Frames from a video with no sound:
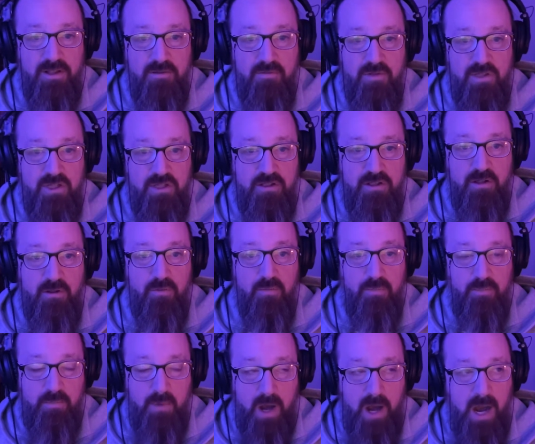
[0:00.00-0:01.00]
It was
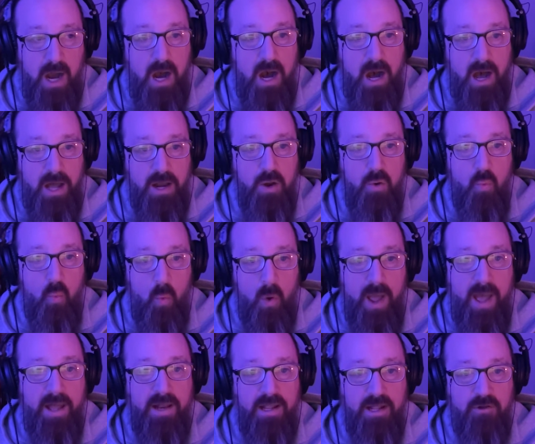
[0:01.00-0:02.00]
still hot and
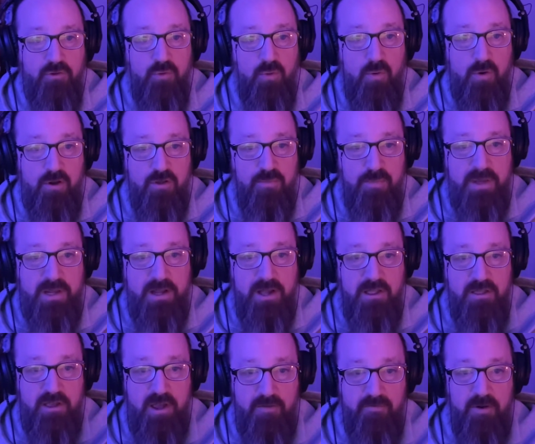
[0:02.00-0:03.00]
wet indoors
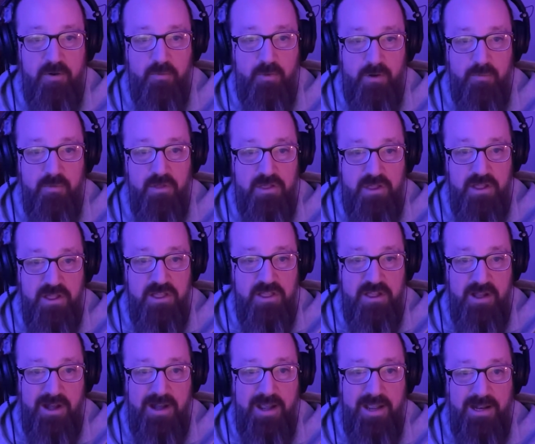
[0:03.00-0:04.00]
because everyone was
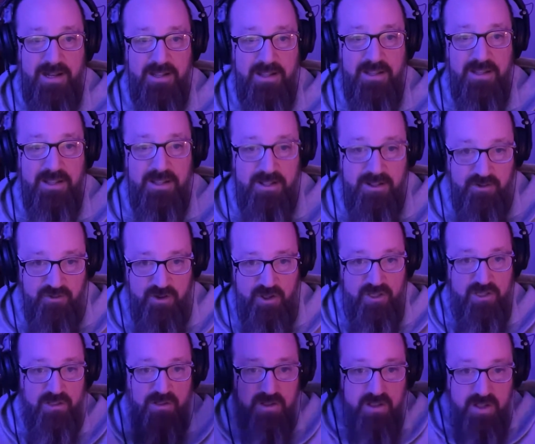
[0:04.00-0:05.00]
inside
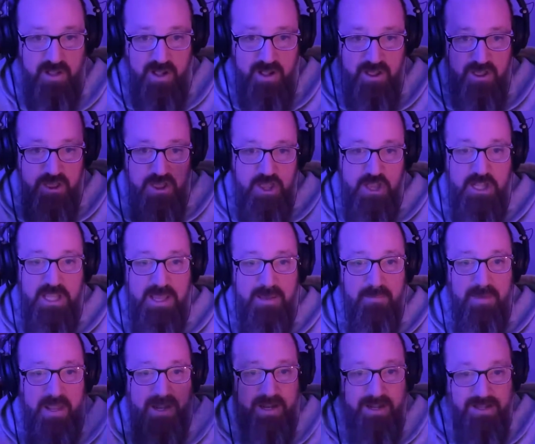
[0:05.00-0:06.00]
just
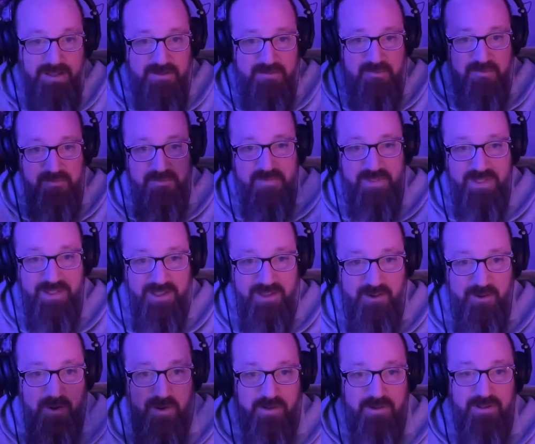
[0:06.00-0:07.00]
steaming.
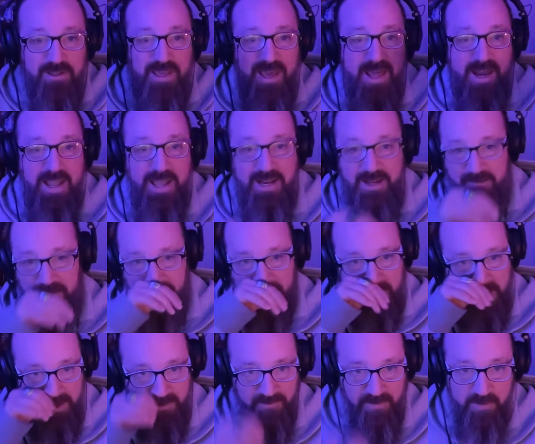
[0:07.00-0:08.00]
You couldn't get any
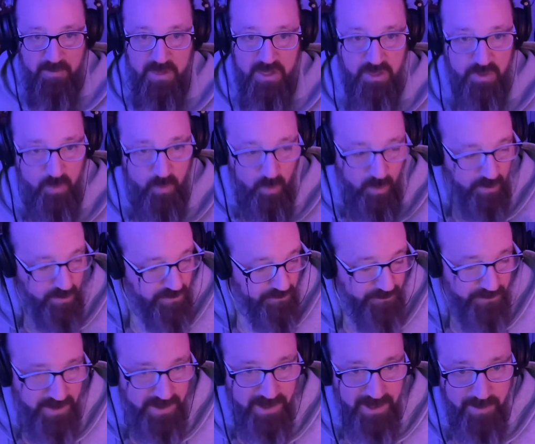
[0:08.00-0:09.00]
relief. It was the
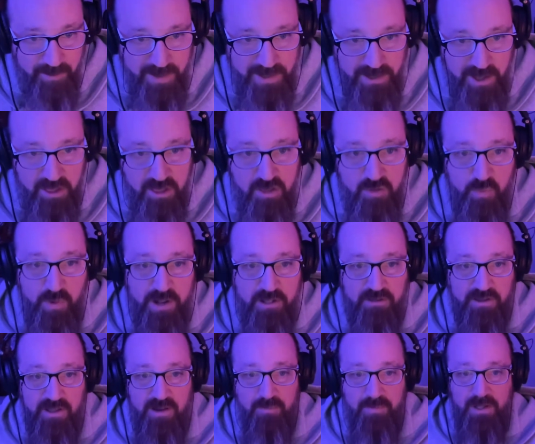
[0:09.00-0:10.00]
worst feeling. I'm like, this is what
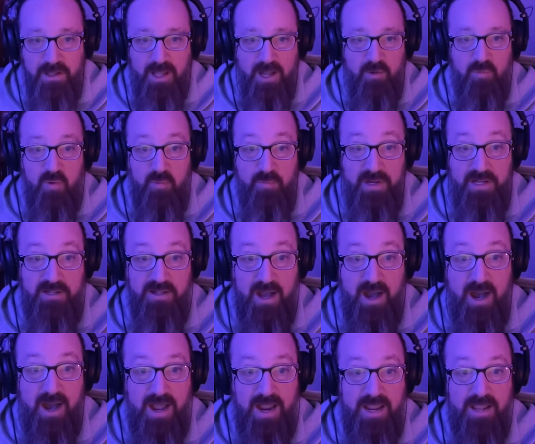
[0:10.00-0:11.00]
it's going to be like when we
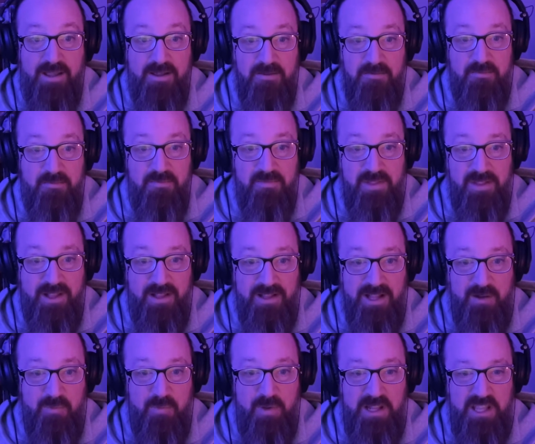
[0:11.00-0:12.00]
die.
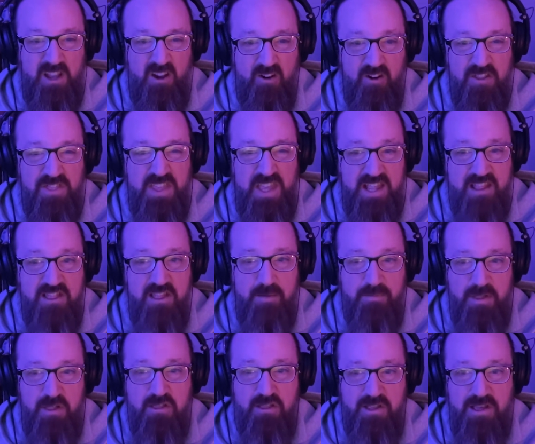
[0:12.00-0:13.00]
Like when the earth heats
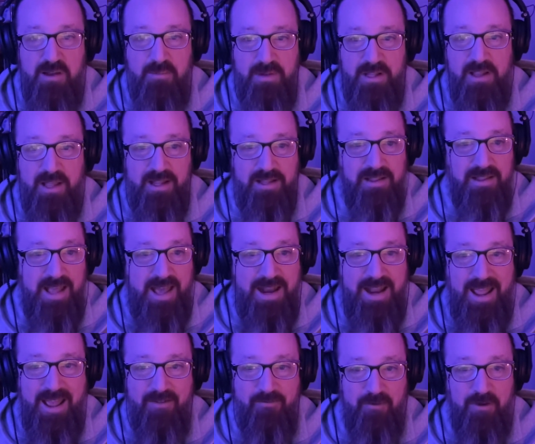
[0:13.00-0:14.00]
up, this is going to be like that
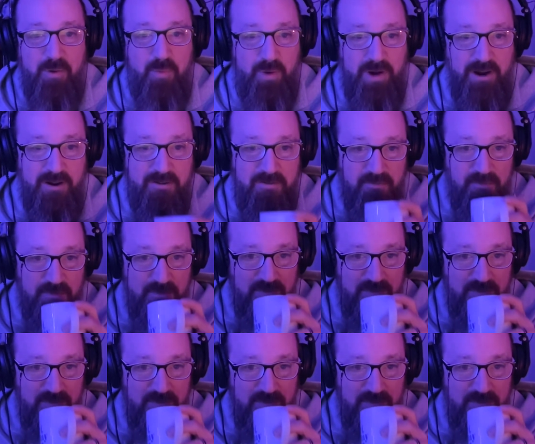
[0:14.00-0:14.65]
everywhere.